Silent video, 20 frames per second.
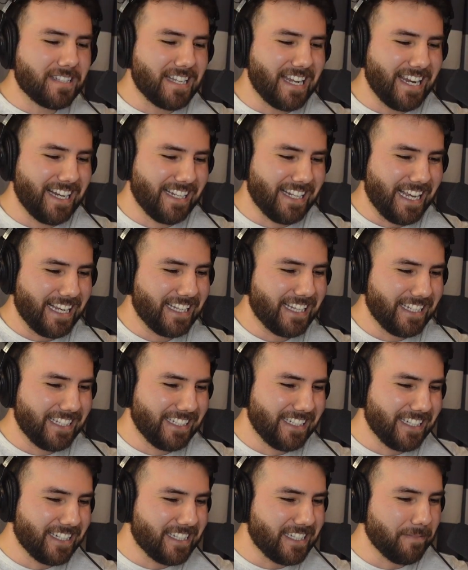saying, like
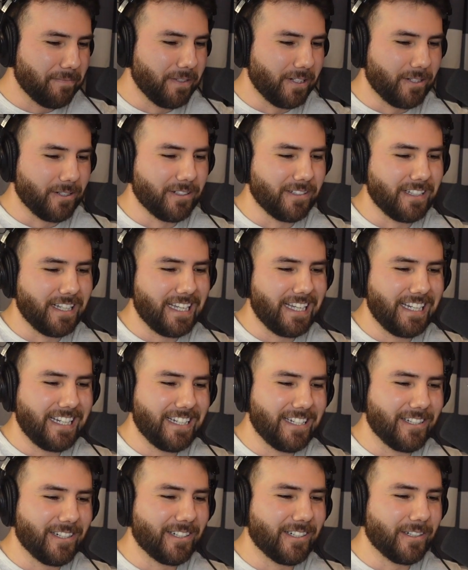the typical, like,
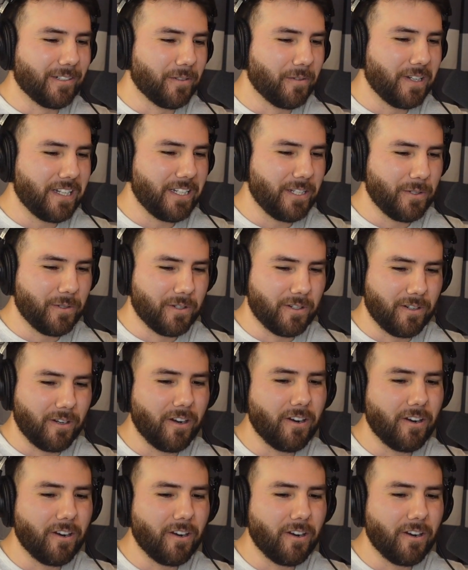when you were,